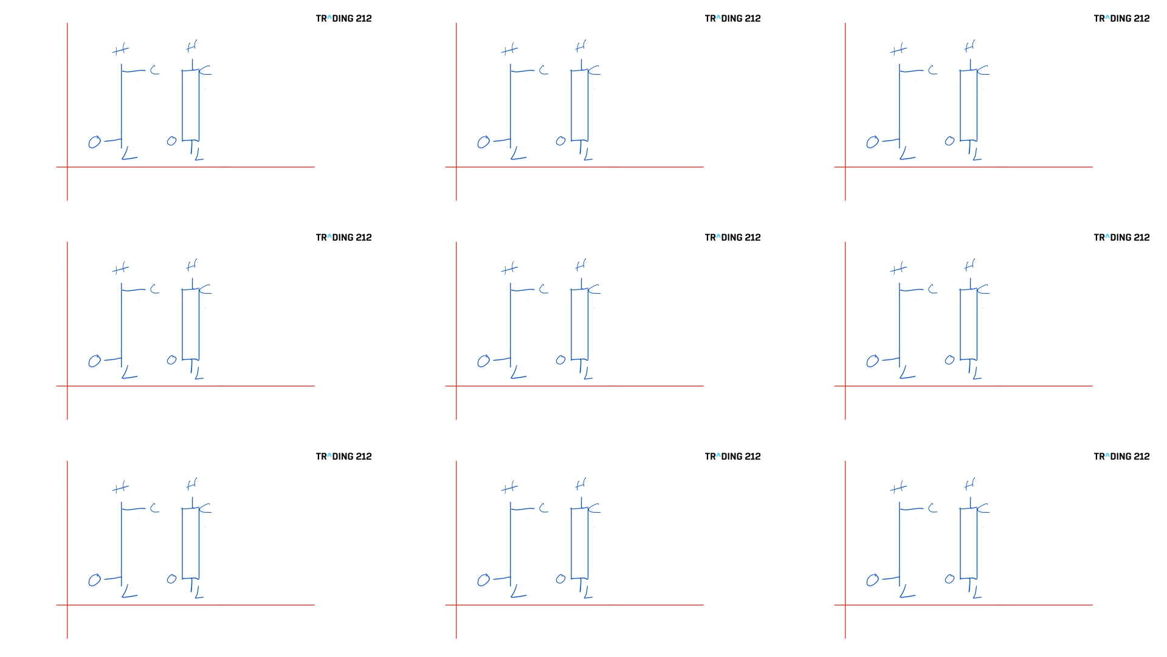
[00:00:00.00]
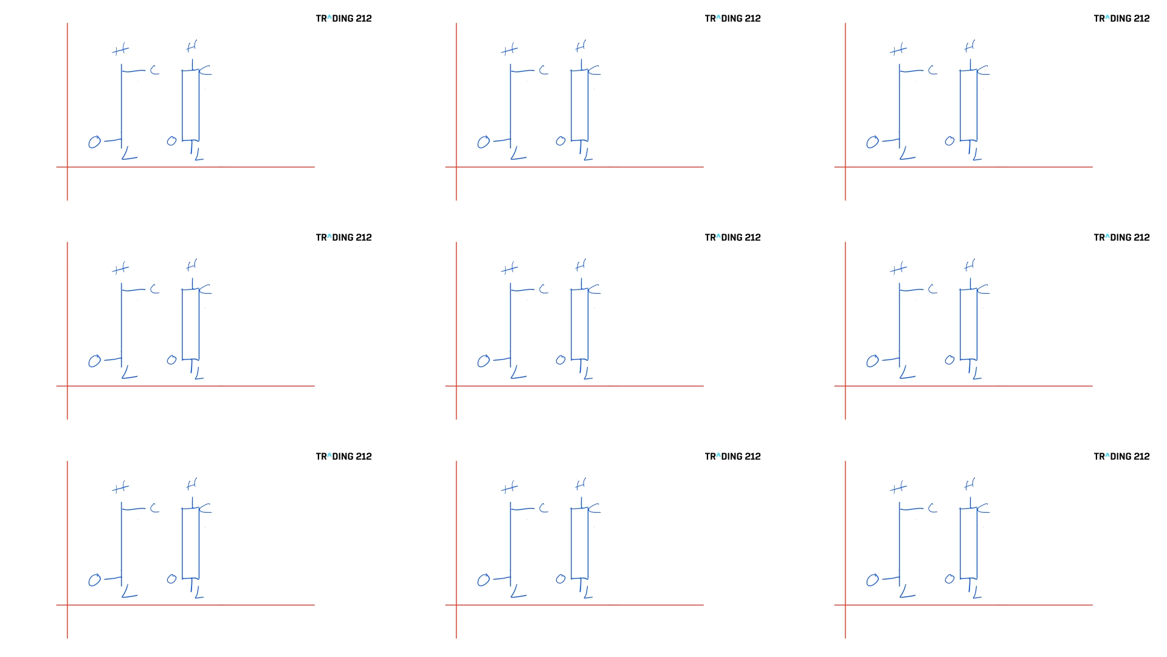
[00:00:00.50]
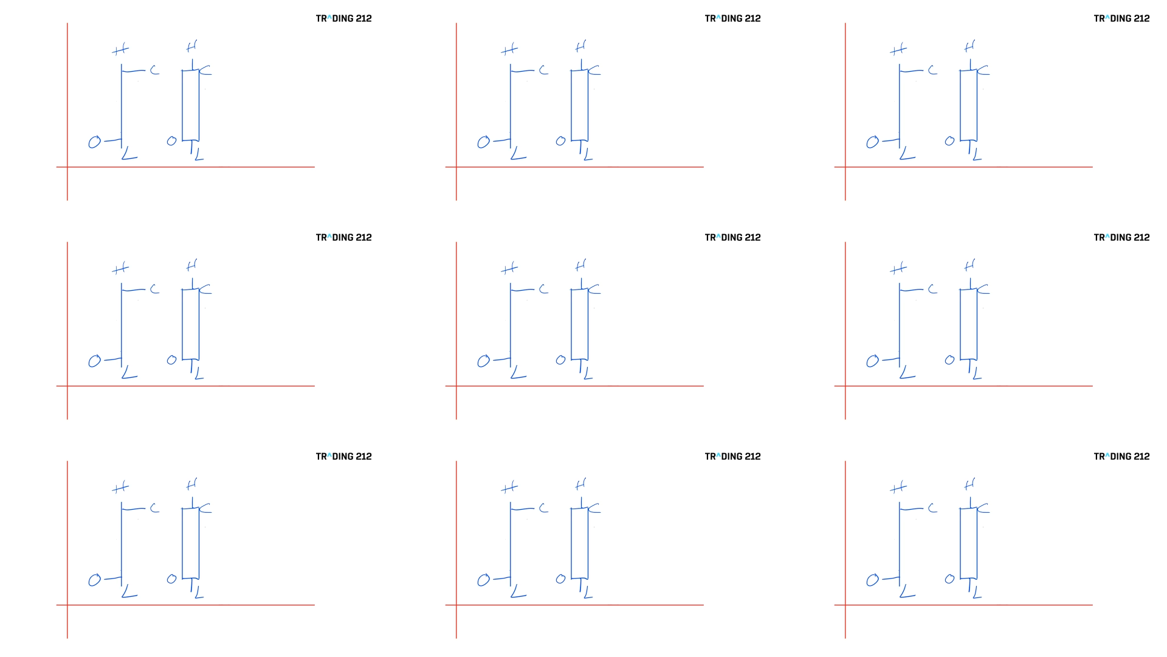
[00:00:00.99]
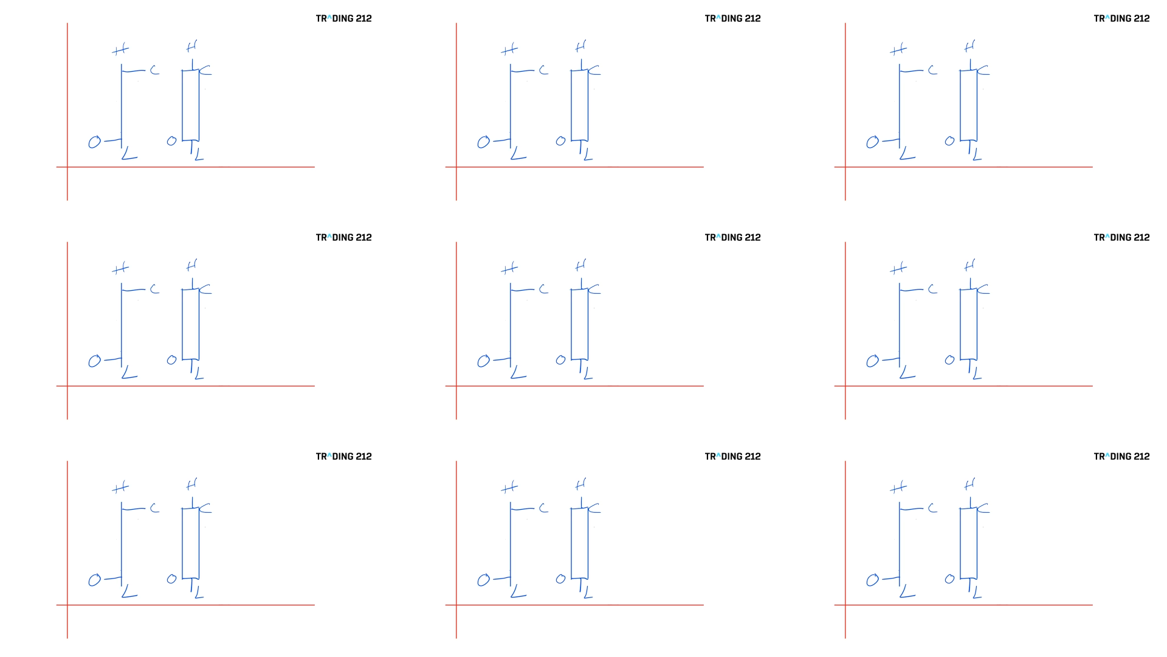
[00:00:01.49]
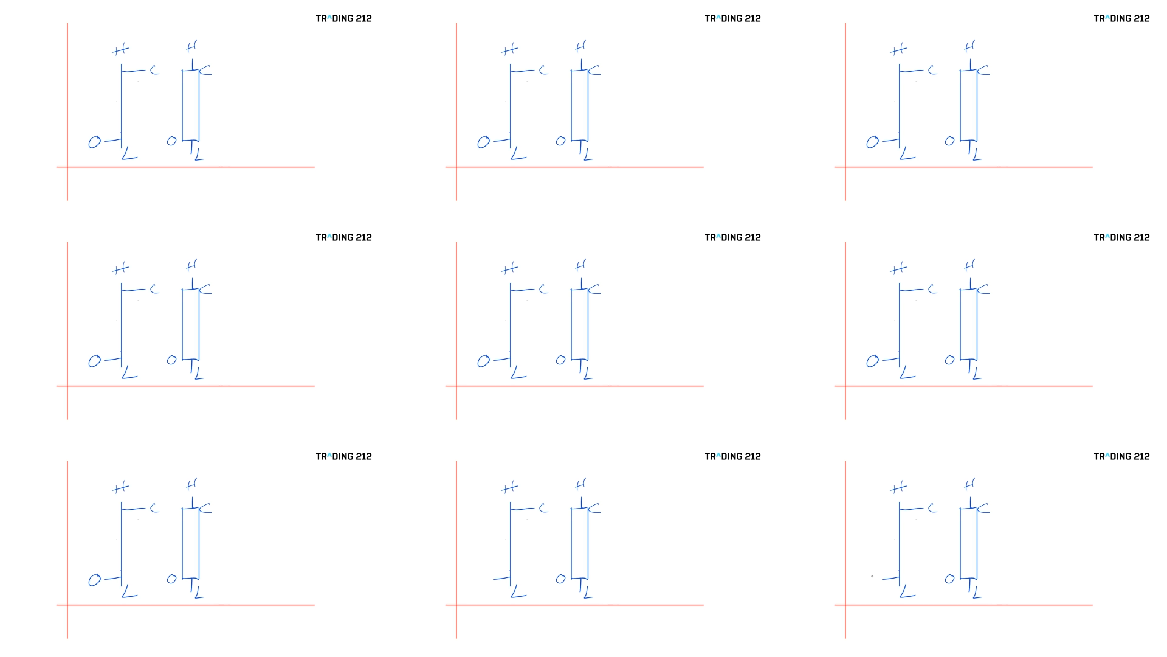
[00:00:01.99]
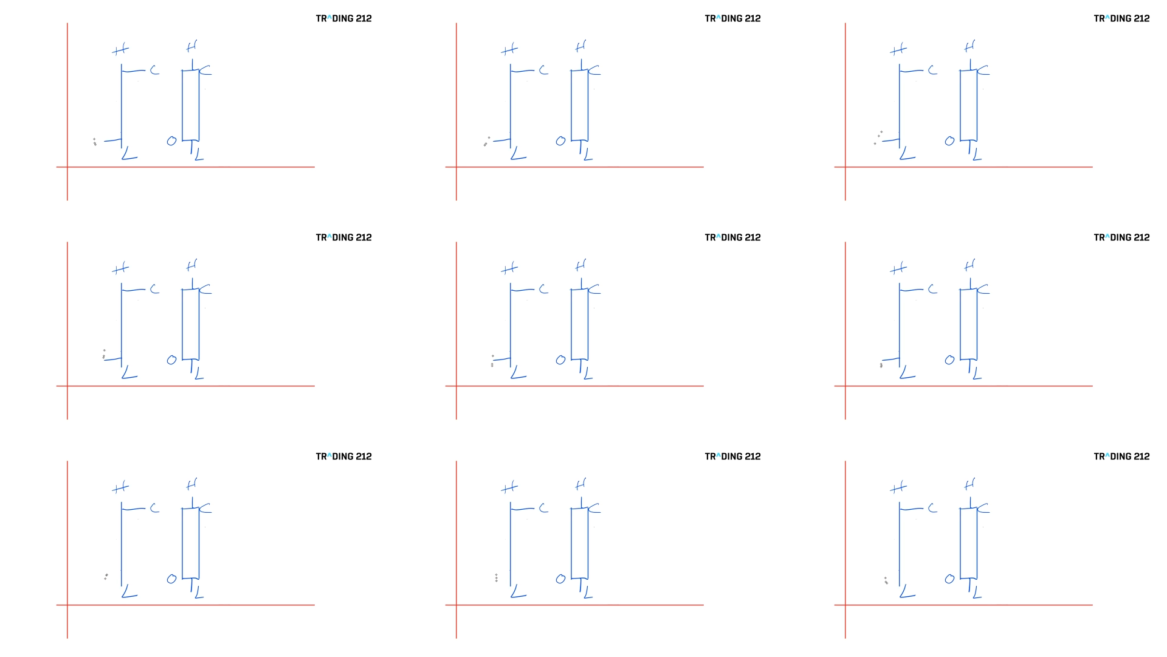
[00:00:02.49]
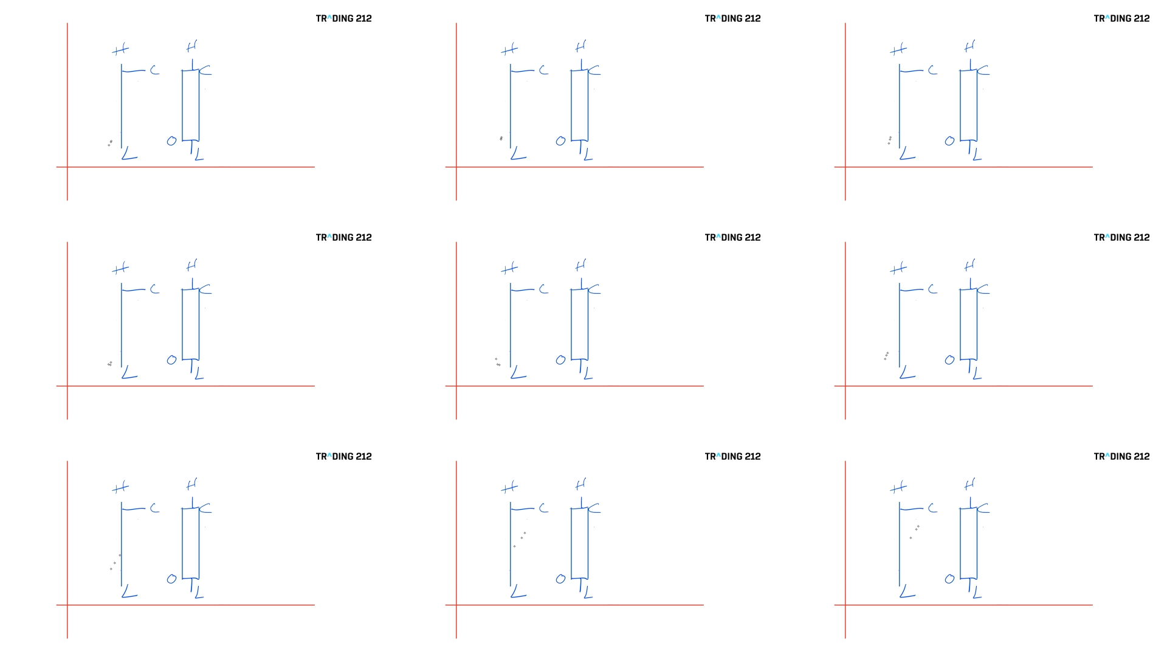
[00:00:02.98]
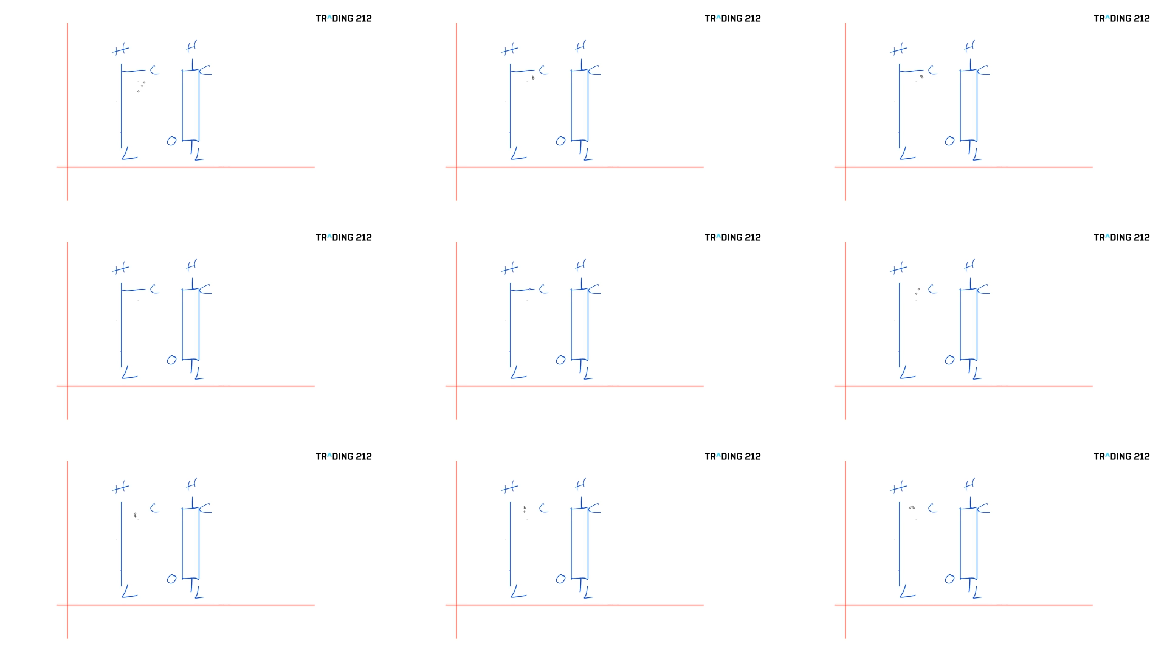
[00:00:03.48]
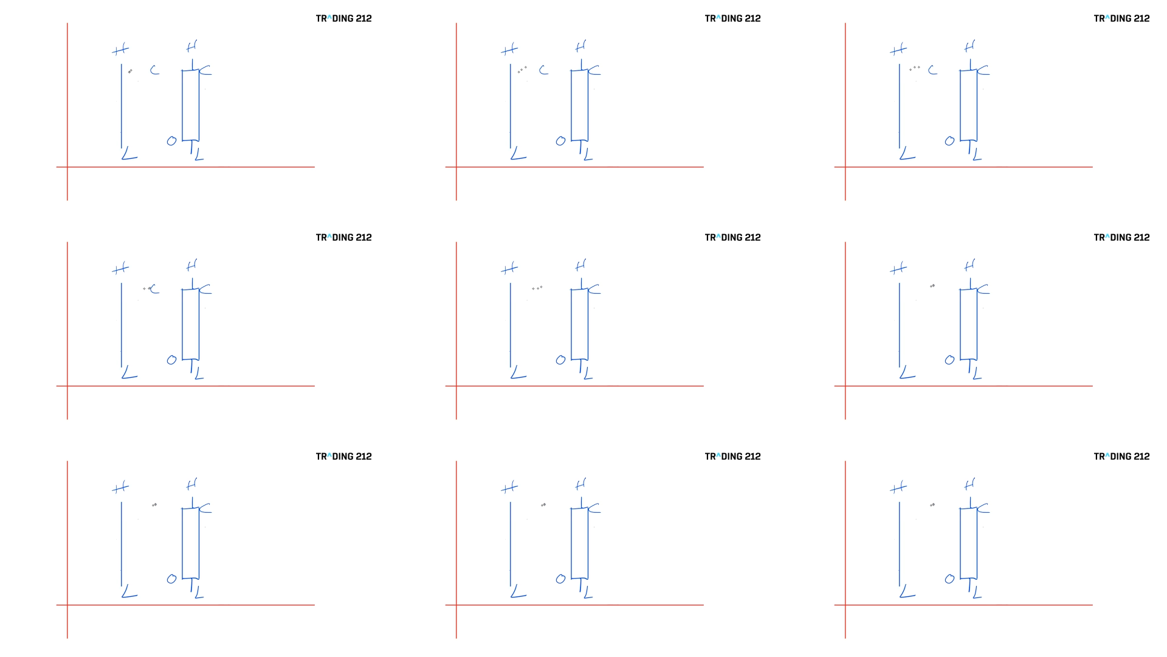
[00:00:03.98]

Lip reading: [unreadable: no face in view]